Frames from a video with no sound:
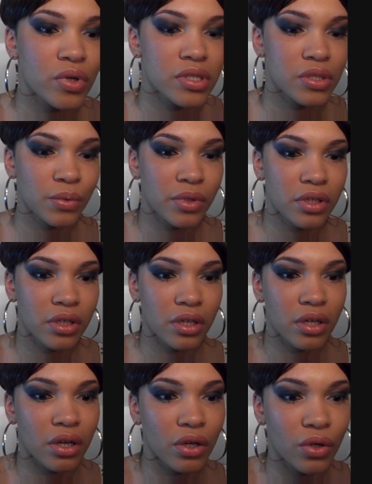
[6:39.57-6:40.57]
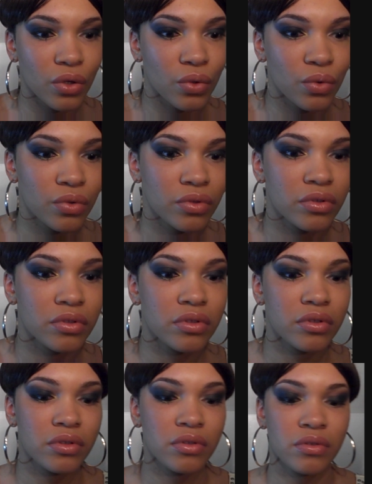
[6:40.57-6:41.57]
Also gonna go
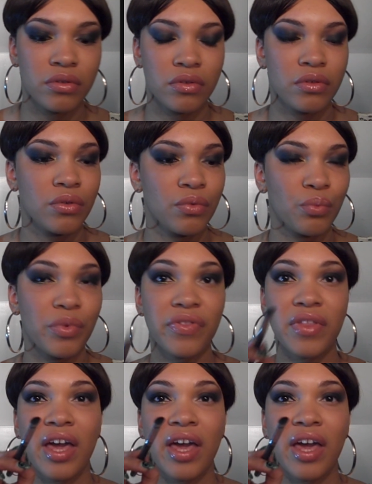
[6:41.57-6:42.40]
with